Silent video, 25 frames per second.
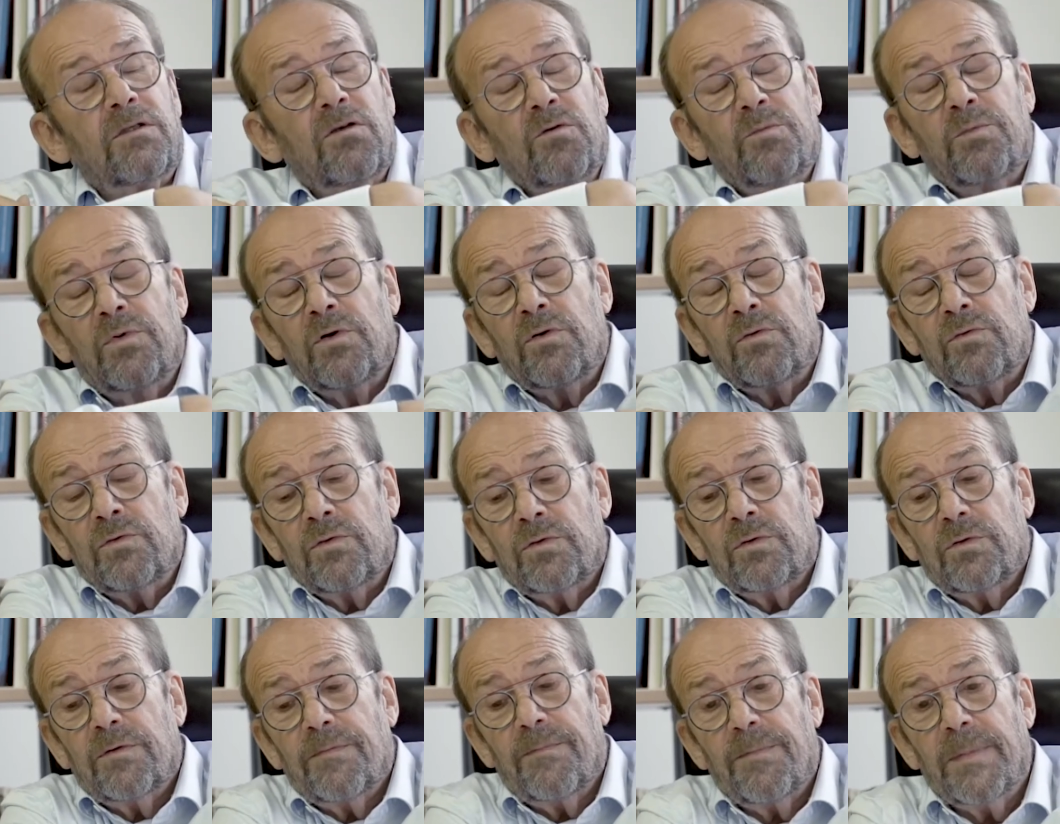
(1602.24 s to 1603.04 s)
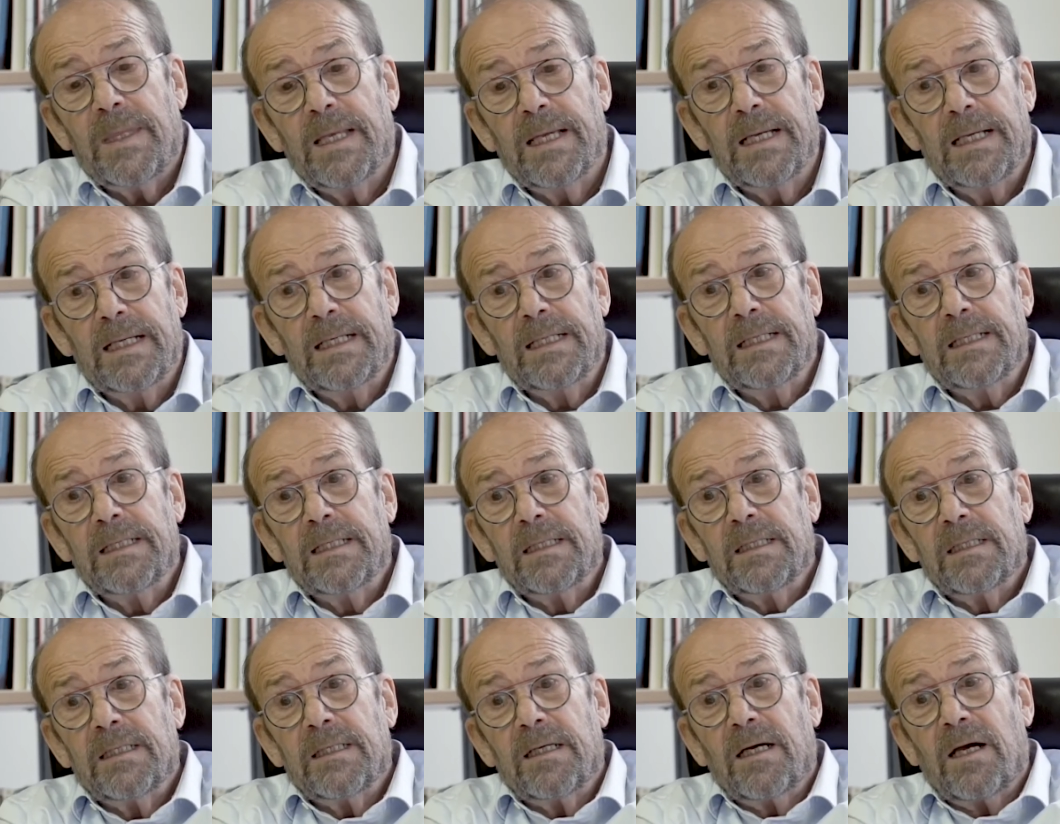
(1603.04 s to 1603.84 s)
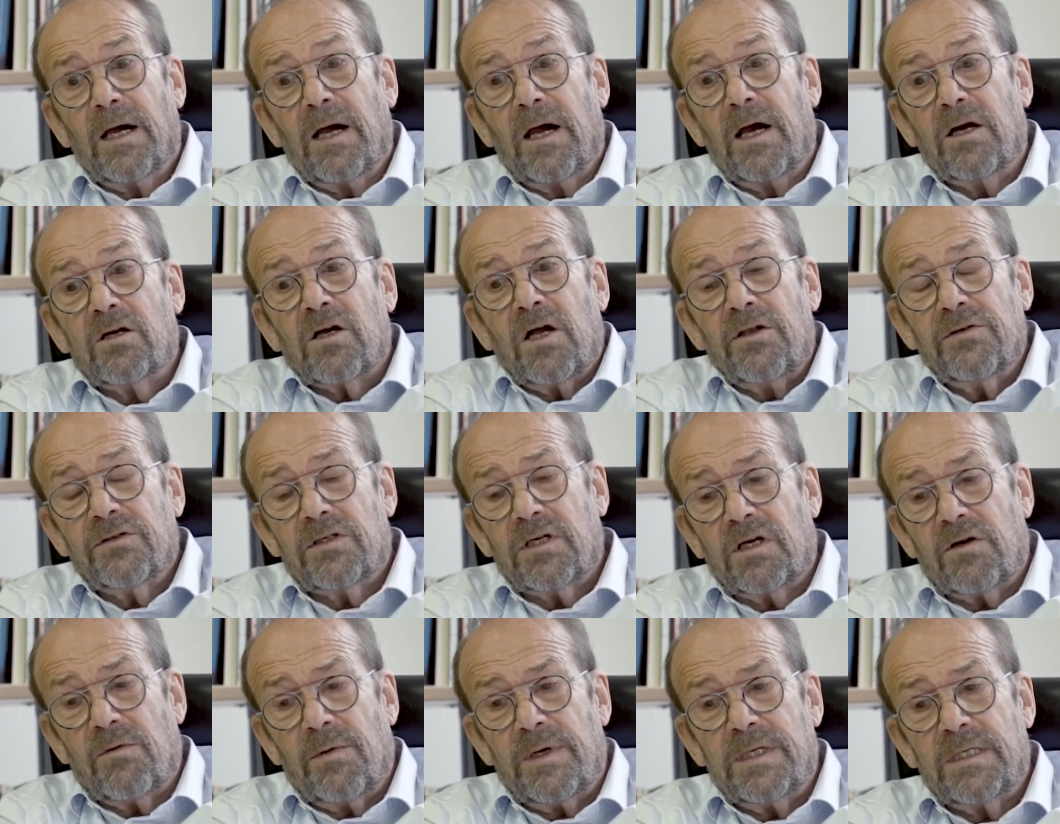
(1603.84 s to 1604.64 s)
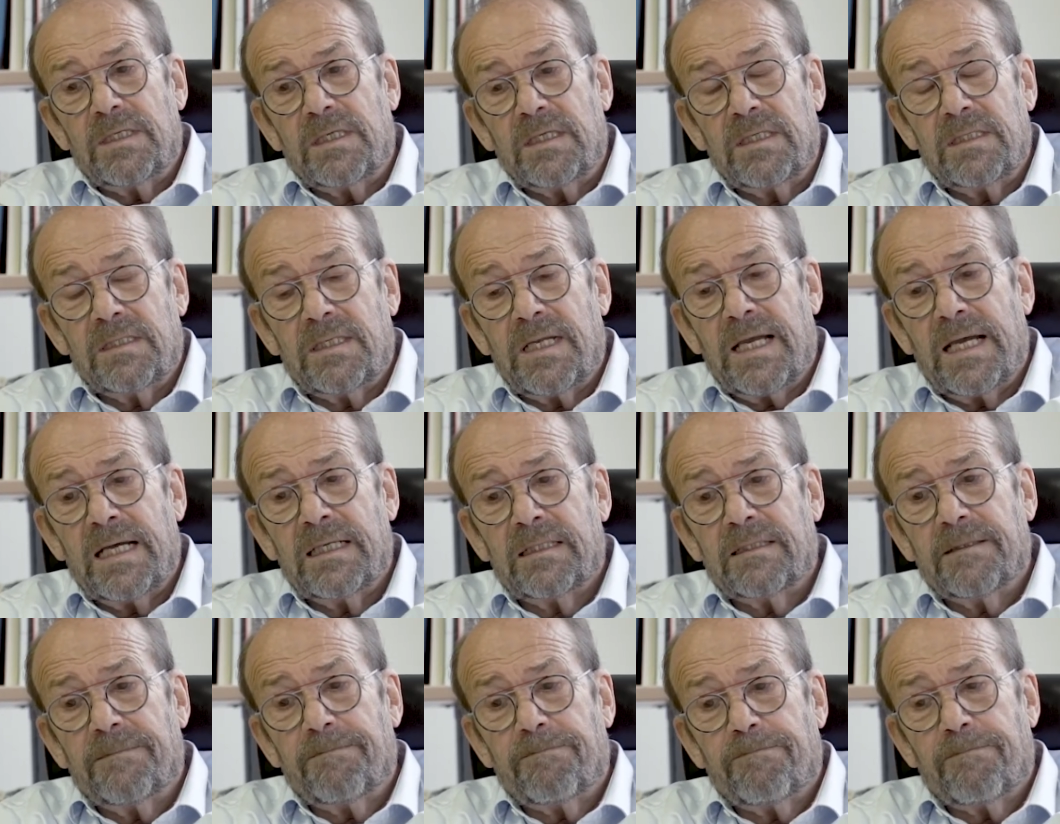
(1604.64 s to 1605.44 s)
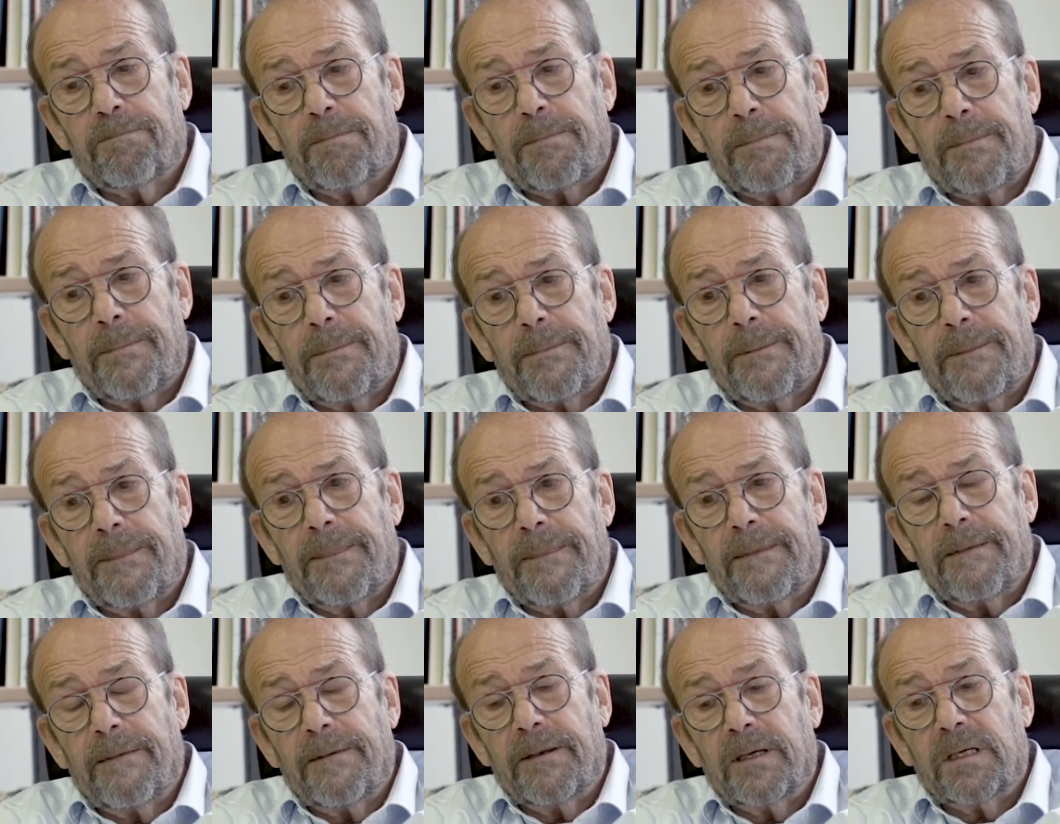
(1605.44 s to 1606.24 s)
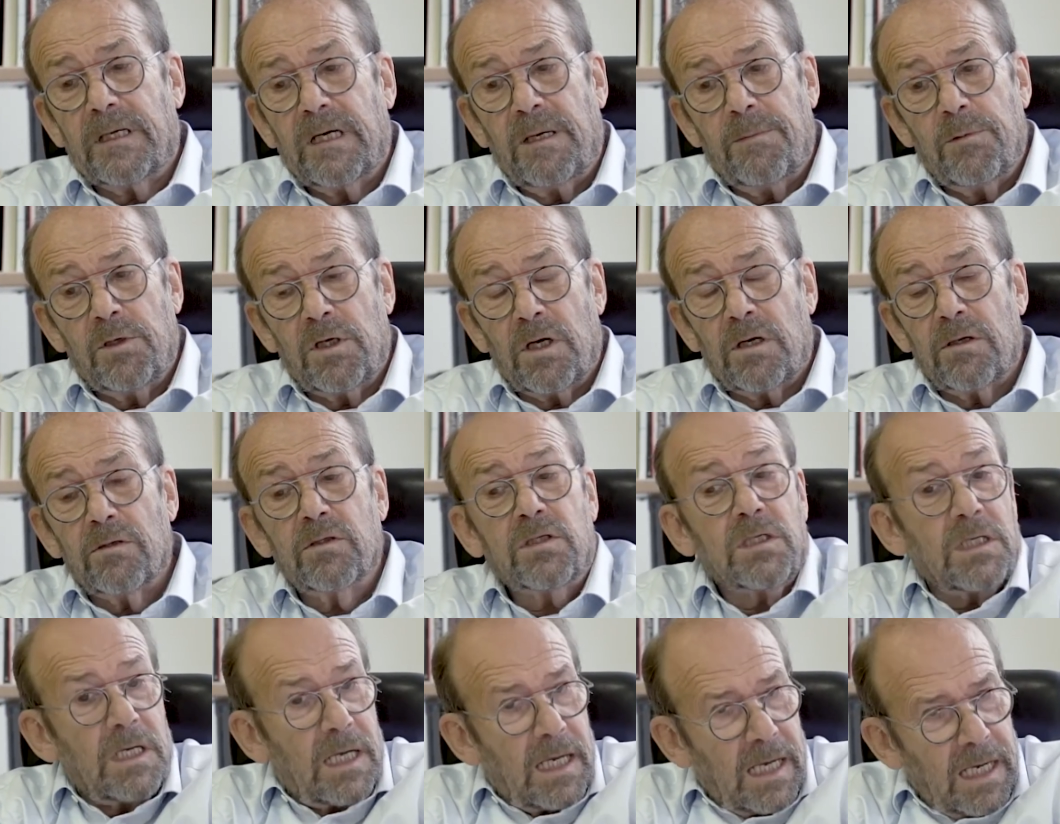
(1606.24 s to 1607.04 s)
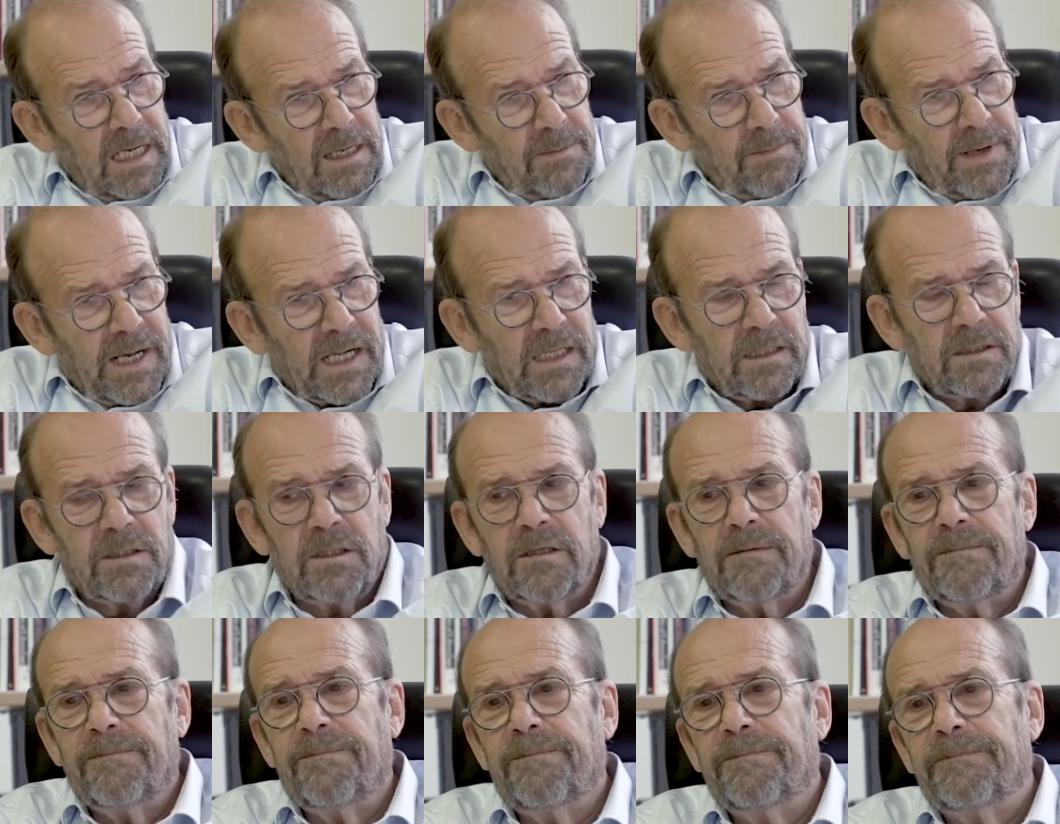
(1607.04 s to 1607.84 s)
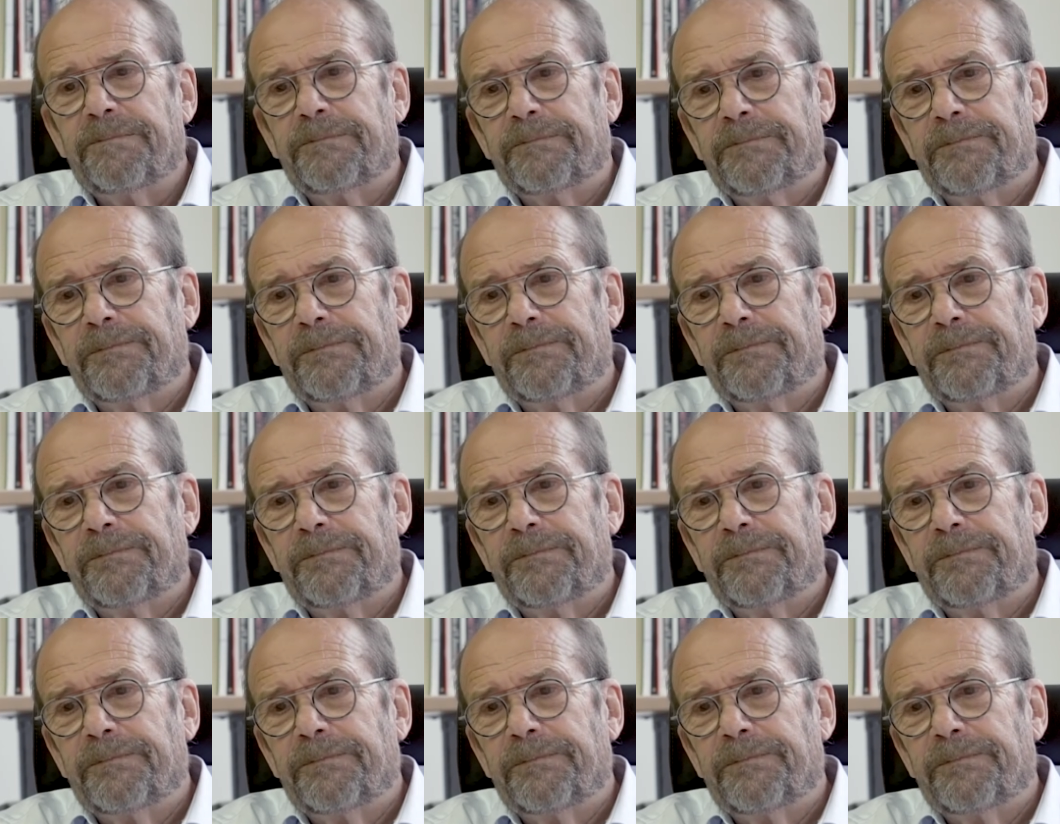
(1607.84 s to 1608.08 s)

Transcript: to boost. Mm-hmm. A consequence is that criminology in Belgium